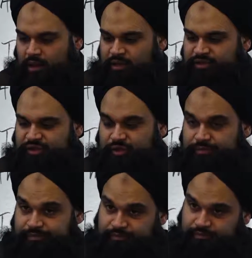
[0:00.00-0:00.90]

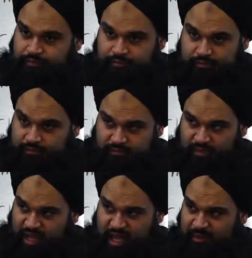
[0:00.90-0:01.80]
So,
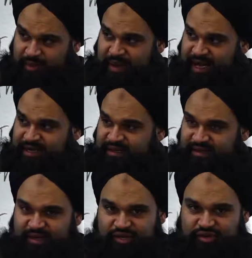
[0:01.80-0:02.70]
coming back to this
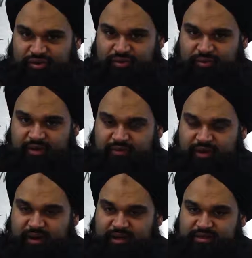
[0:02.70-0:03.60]
issue with
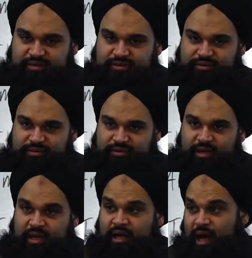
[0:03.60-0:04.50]
regards to
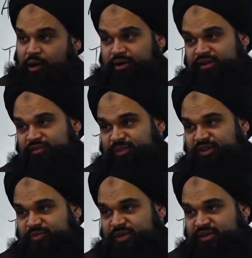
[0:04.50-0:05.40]
how can this be
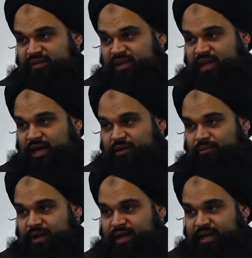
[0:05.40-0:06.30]
the speech of Allah
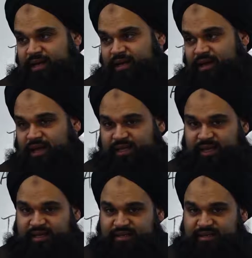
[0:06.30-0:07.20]
when Allah
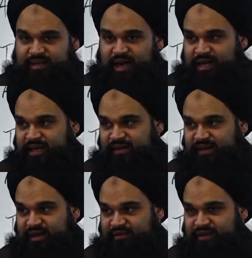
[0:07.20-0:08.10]
Ta'ala doesn't talk and He's
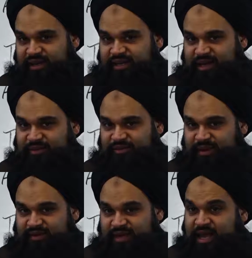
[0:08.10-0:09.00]
not confined in time and
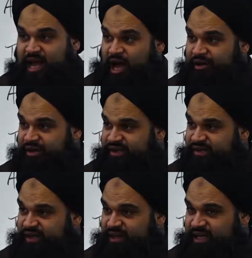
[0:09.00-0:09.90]
space? How can you
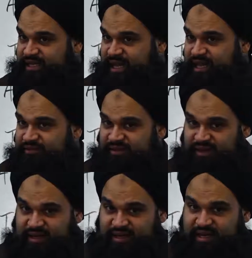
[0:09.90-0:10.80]
see Allah Ta'ala if He's
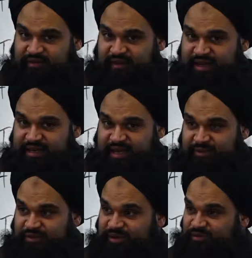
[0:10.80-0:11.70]
not confined in time
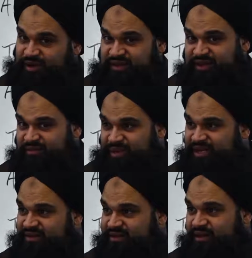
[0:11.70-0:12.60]
and space? What does it even mean
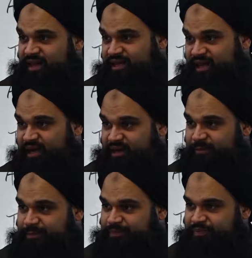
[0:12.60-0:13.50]
to see Allah Ta'ala?
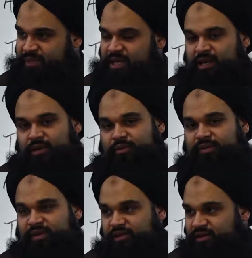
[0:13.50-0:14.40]
We
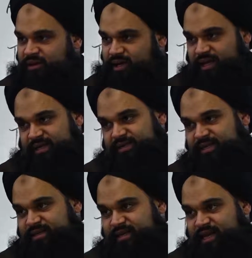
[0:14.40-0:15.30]
say, look, Allah said
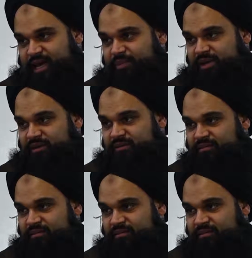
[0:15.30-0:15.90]
it's going to happen.